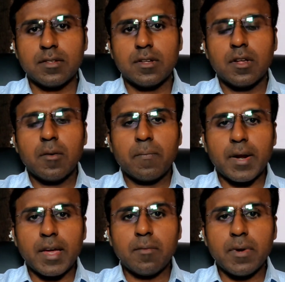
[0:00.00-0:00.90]
that is
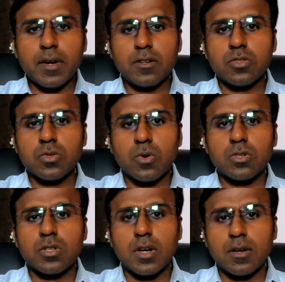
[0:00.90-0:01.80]
primate
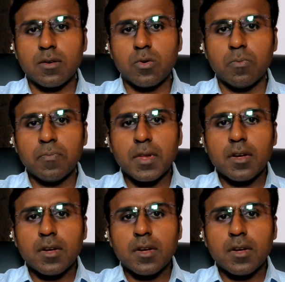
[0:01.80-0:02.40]
social group.